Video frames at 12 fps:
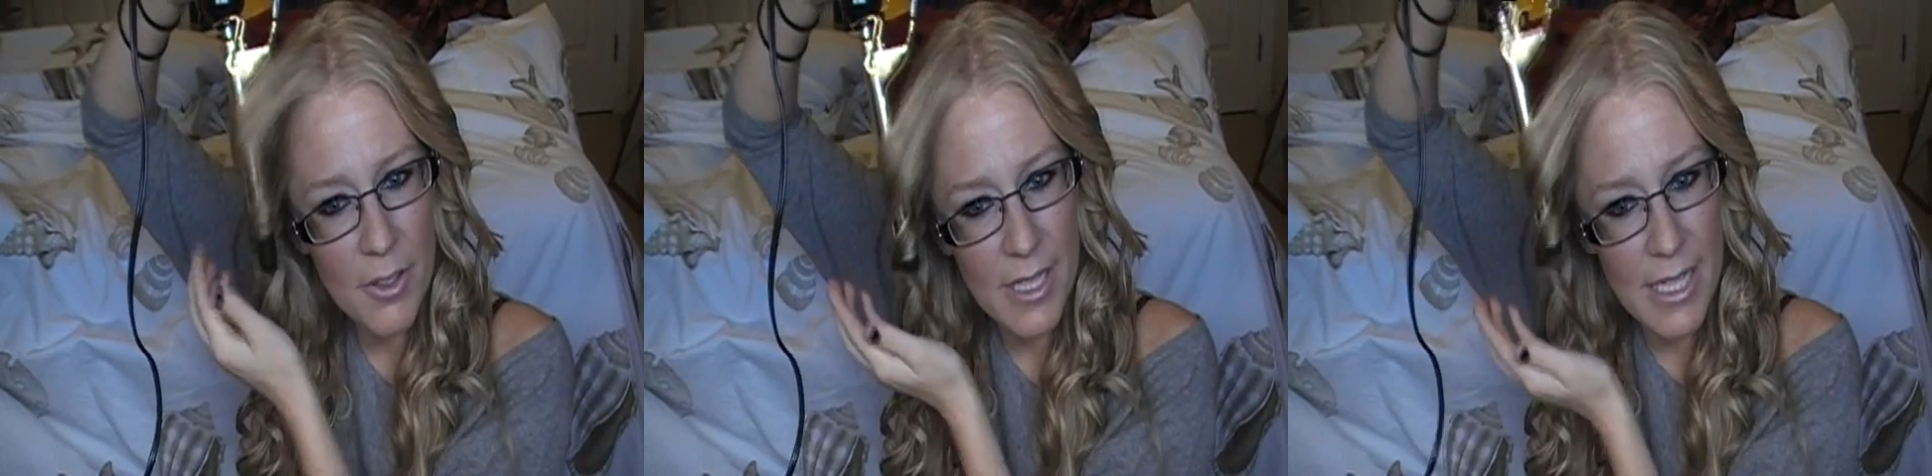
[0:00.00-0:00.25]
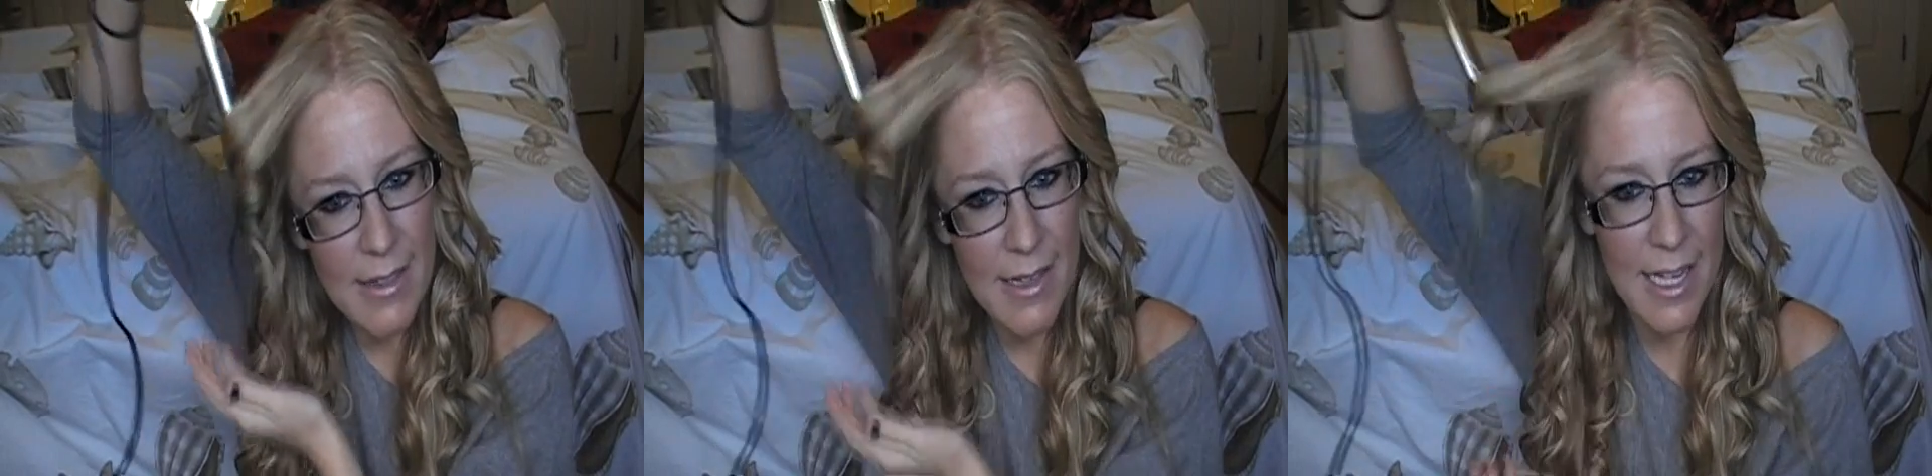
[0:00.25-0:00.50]
or
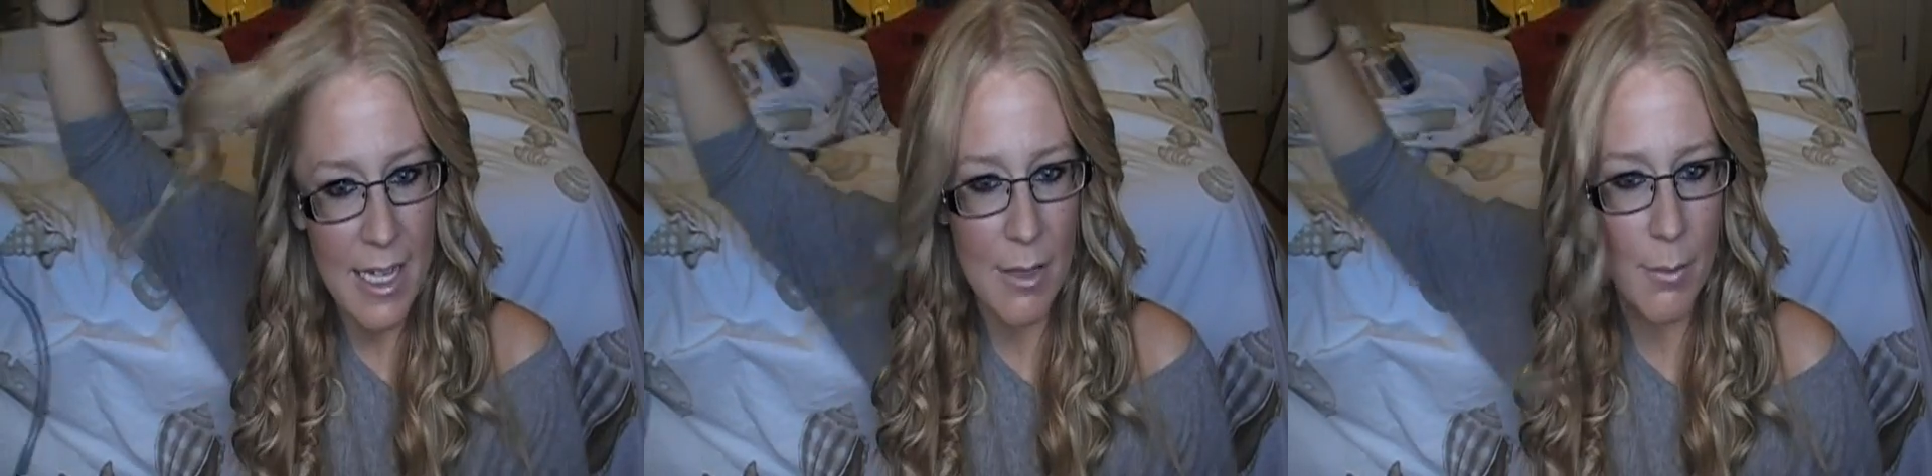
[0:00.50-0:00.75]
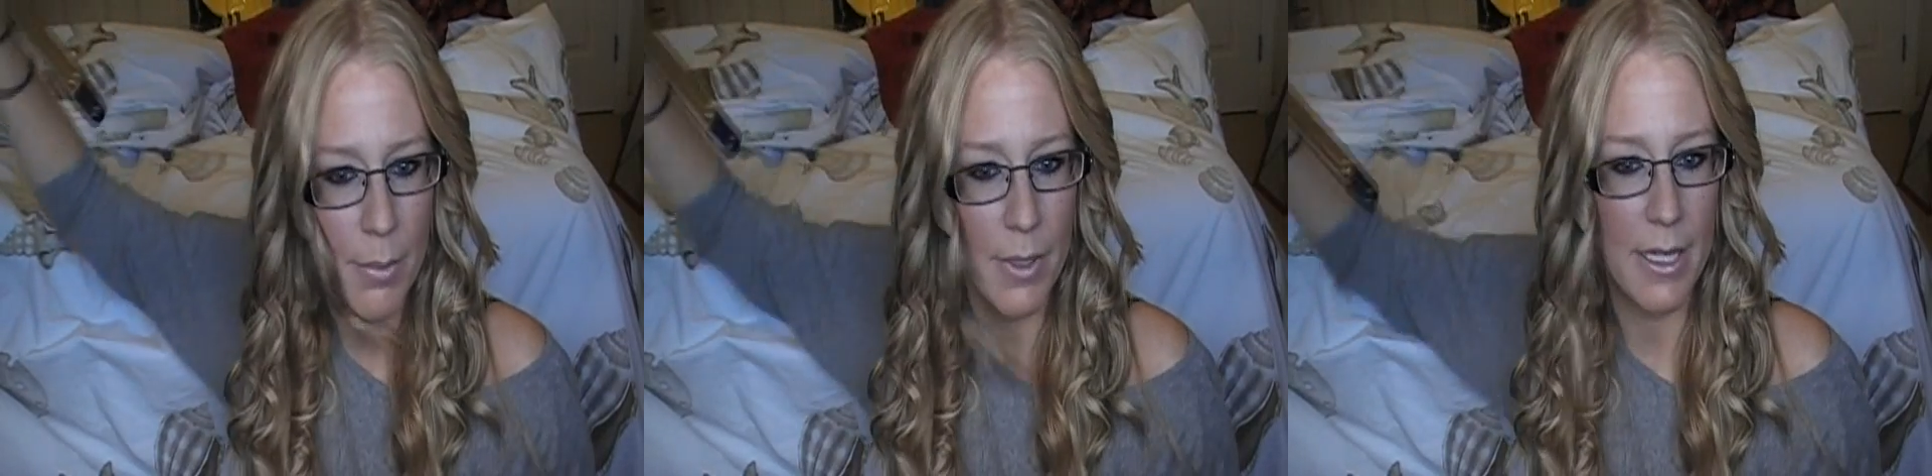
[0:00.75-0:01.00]

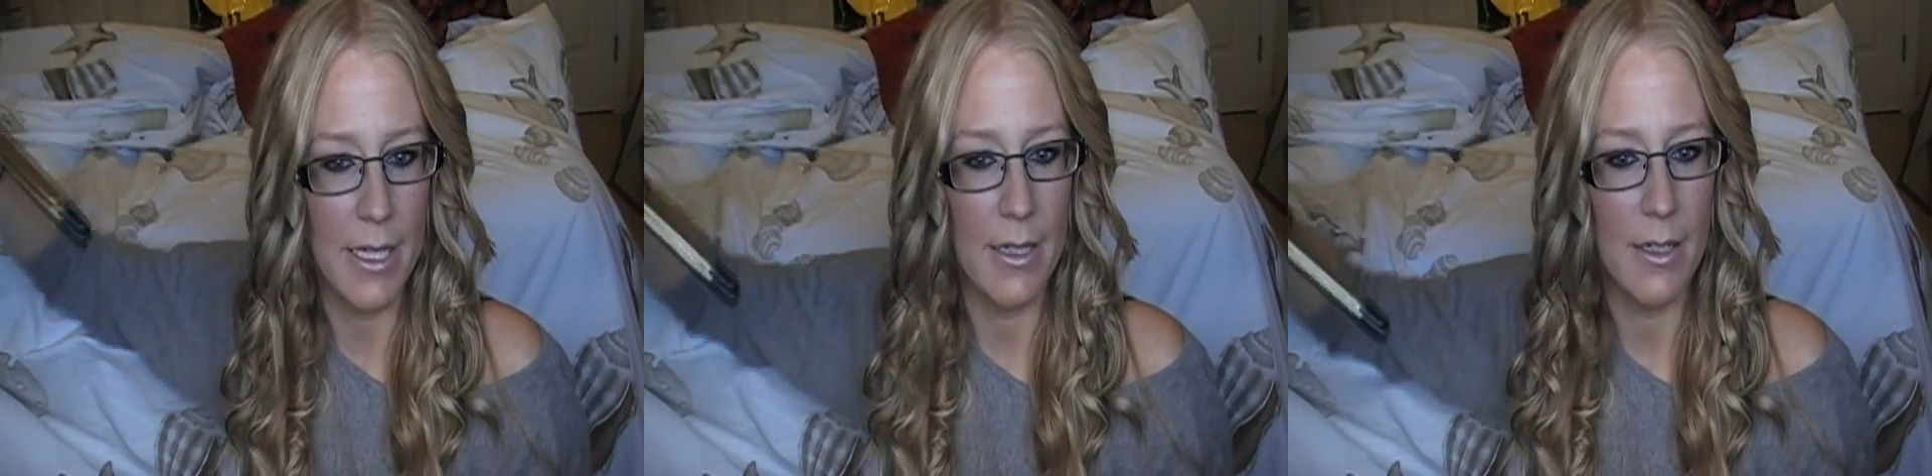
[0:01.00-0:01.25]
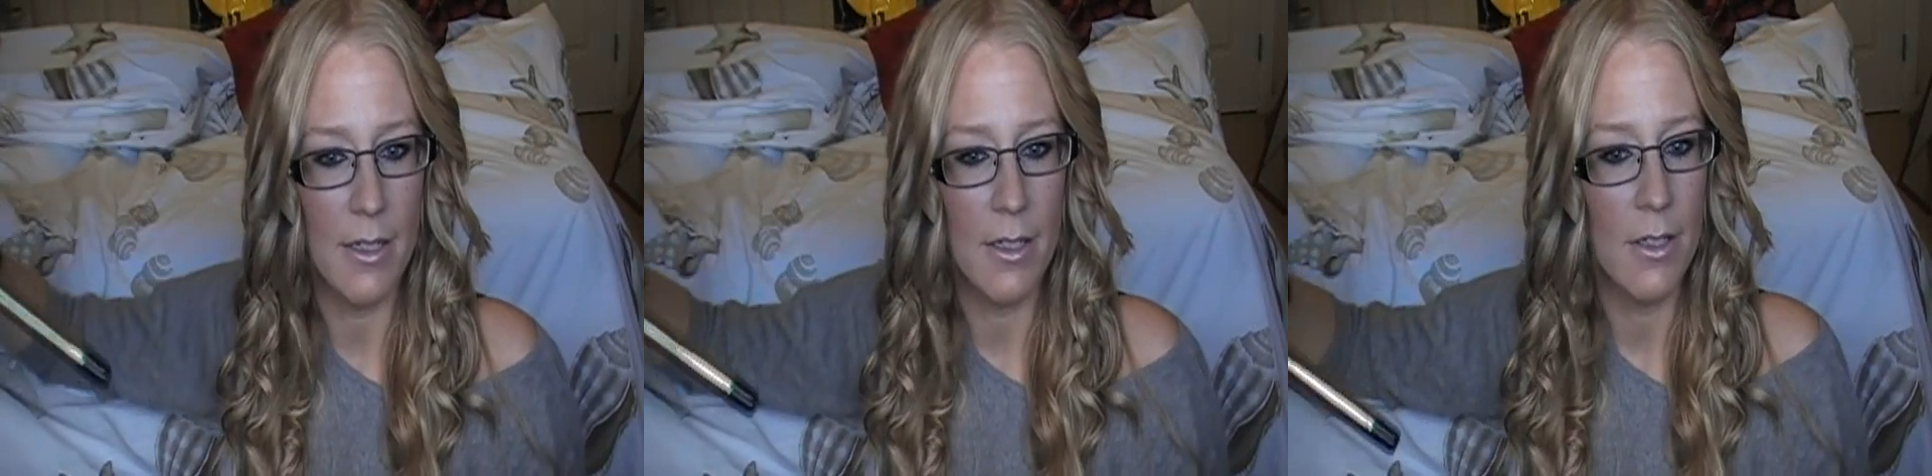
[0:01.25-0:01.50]
anything, but